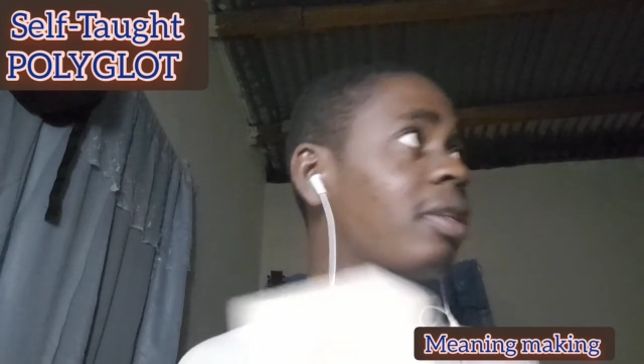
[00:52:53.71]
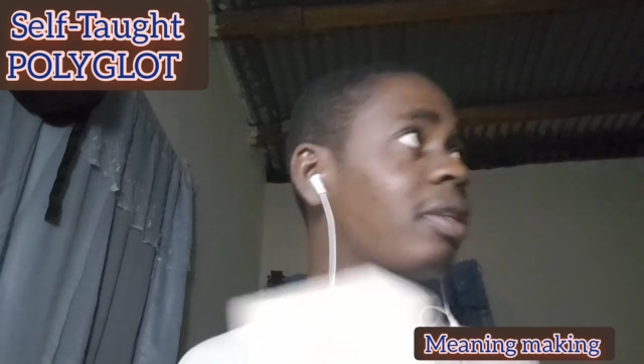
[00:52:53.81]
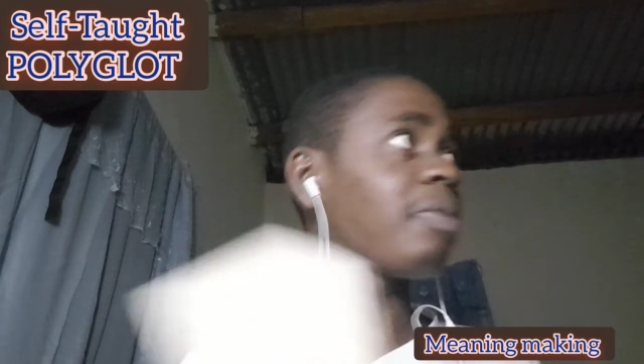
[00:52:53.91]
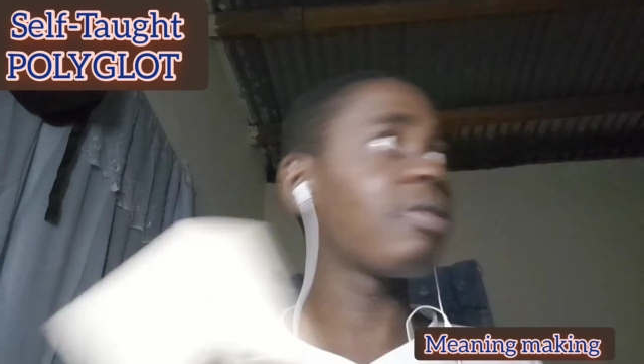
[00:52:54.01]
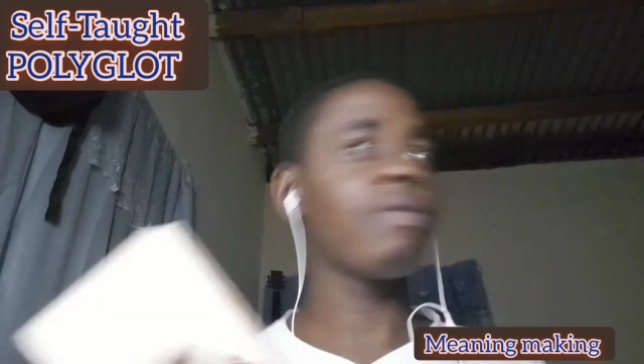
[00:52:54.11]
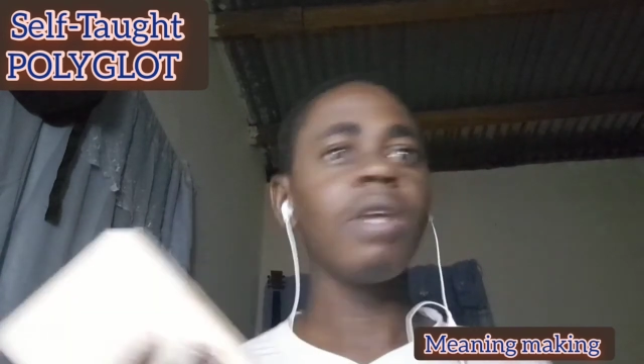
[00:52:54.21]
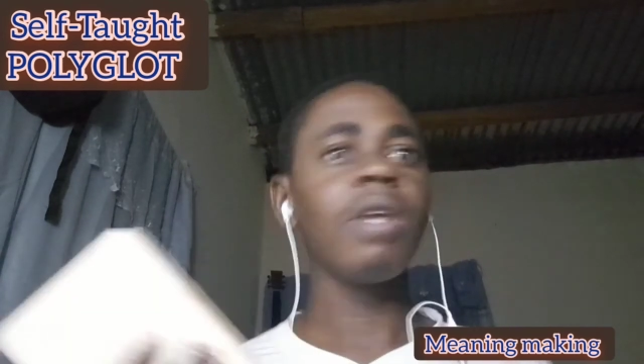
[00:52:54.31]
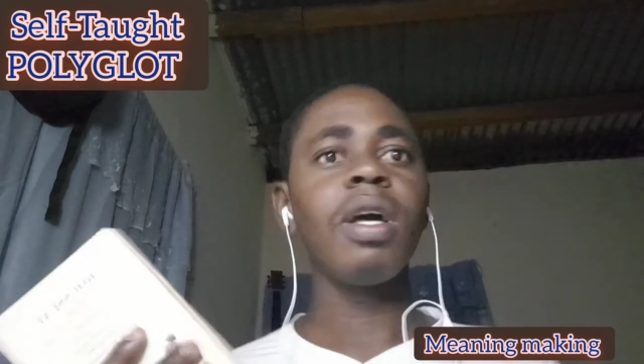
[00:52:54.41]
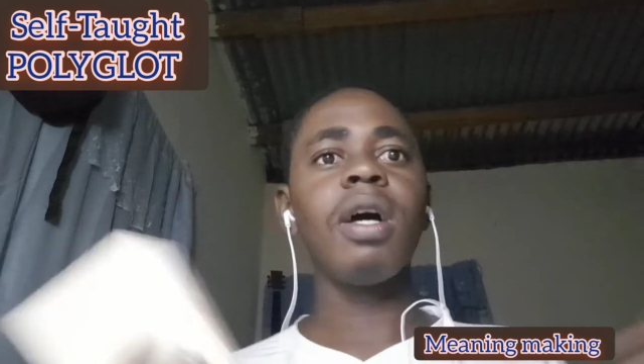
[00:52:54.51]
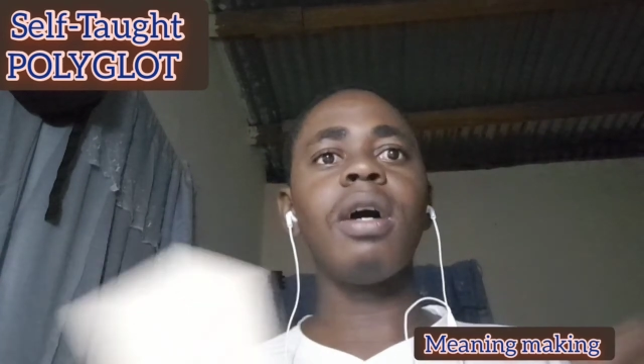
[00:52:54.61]
in a
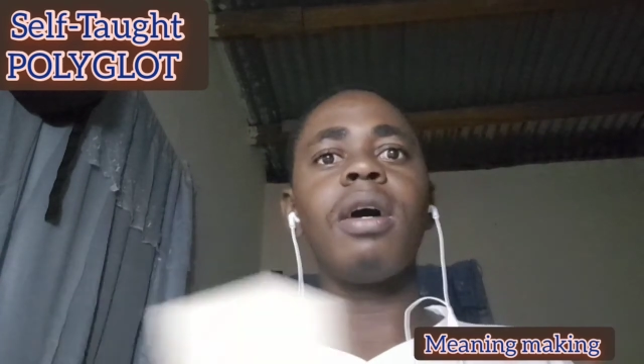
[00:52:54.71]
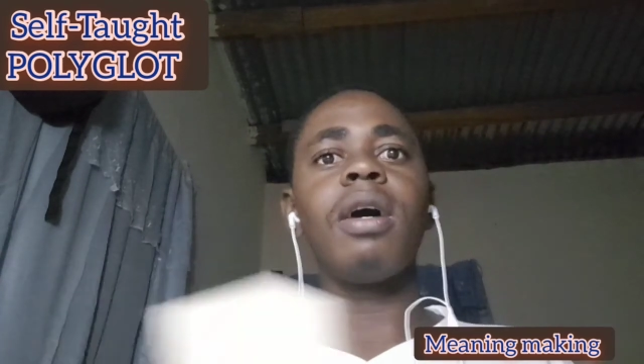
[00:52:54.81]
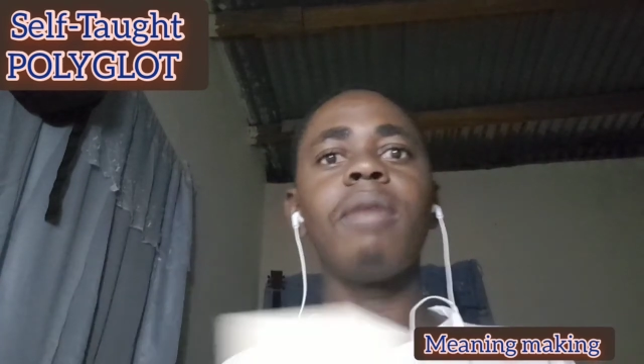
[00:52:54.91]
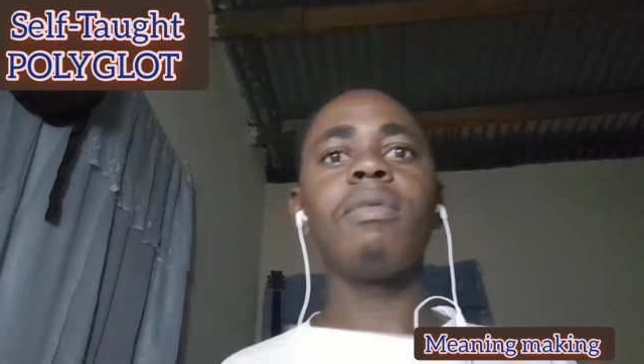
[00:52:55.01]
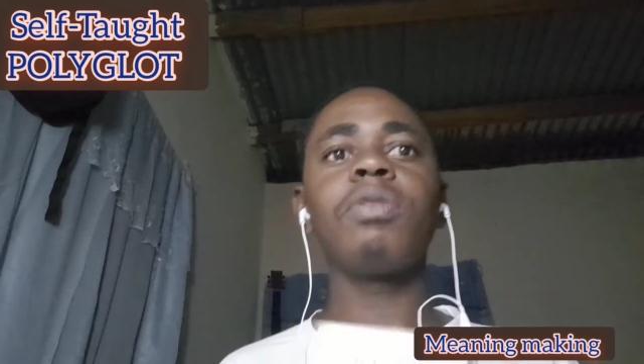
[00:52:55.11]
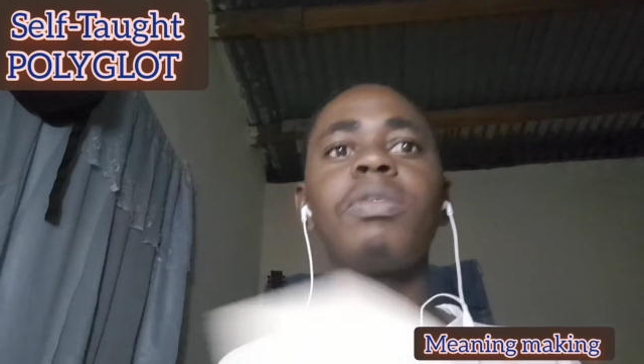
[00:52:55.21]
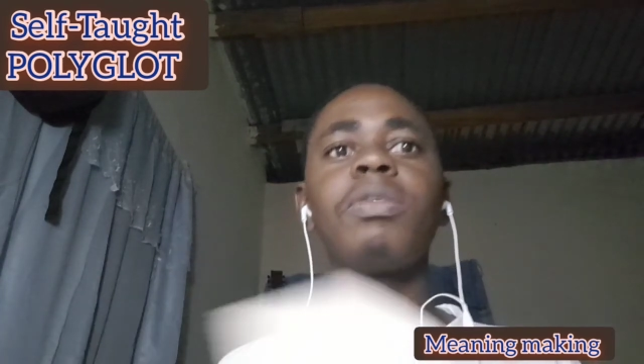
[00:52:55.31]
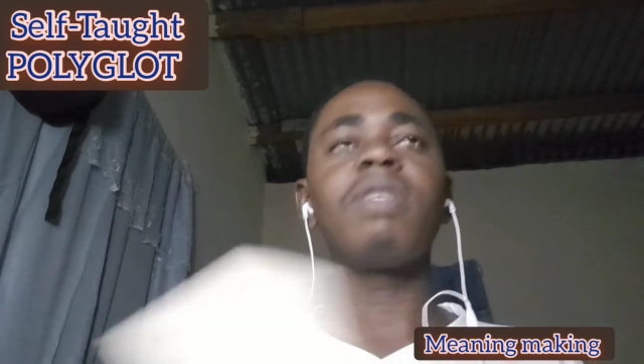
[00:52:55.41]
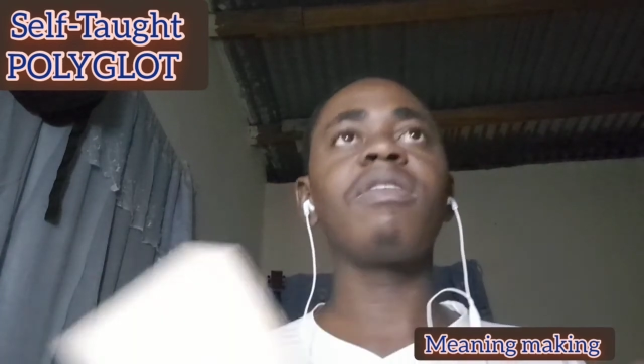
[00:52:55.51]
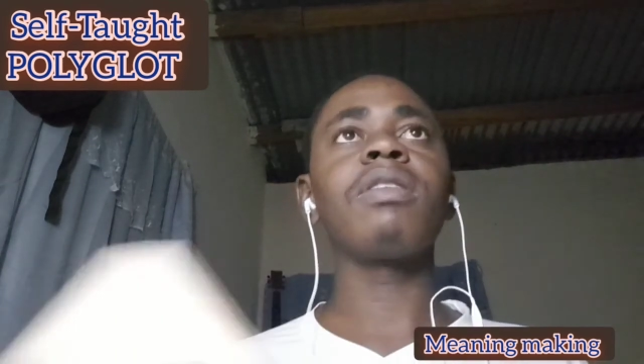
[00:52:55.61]

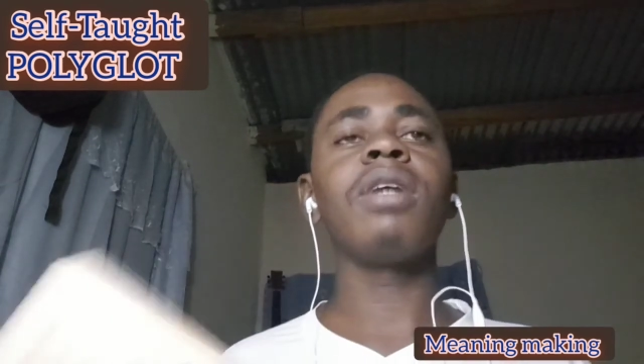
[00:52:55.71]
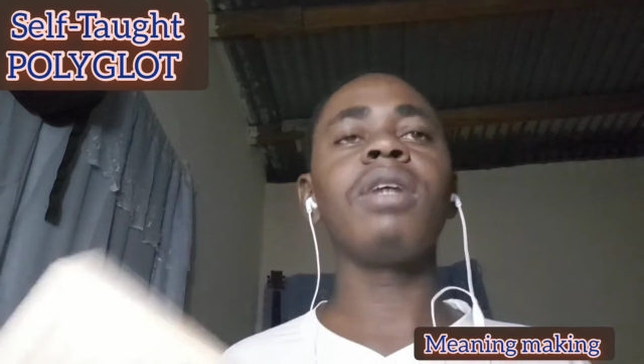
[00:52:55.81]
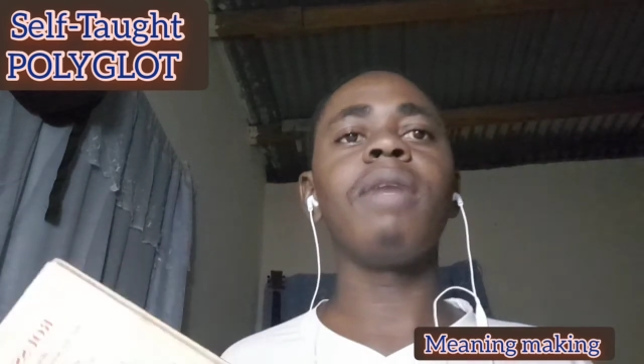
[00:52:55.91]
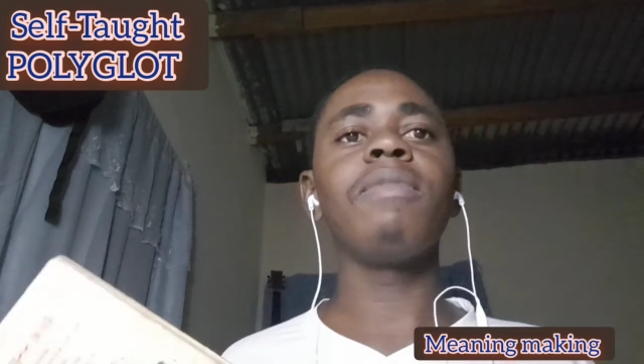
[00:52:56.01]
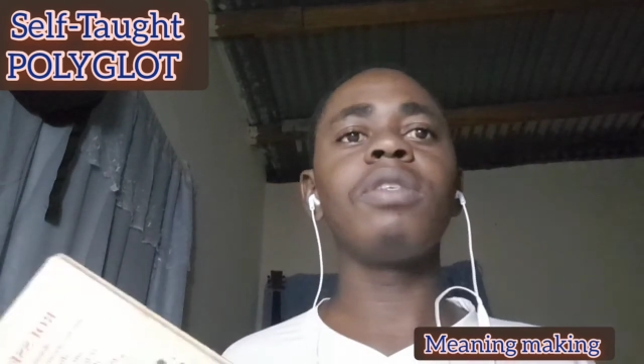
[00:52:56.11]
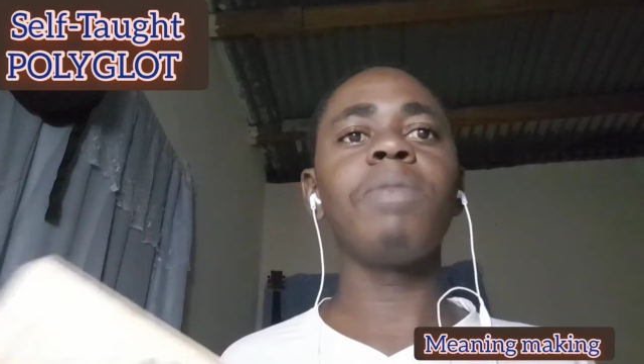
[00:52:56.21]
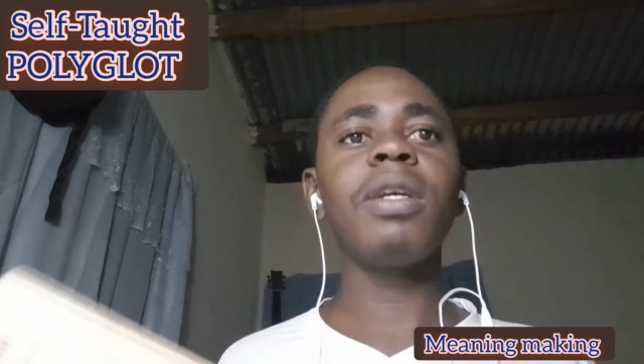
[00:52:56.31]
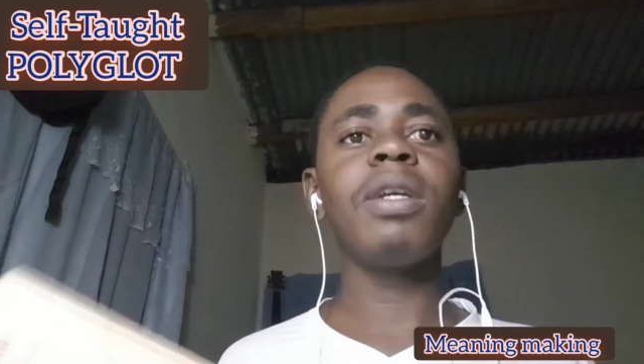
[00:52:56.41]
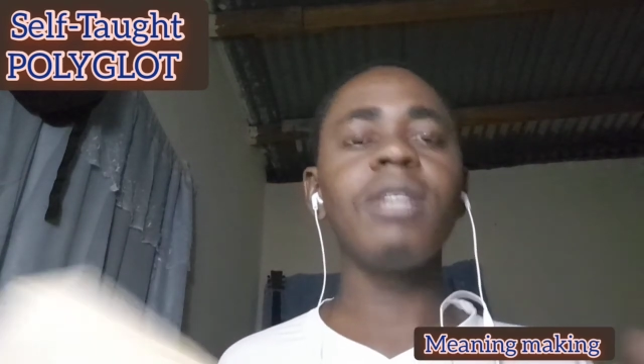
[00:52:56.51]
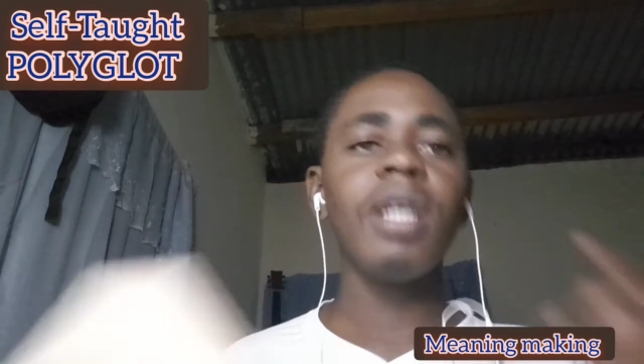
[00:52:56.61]
specific space.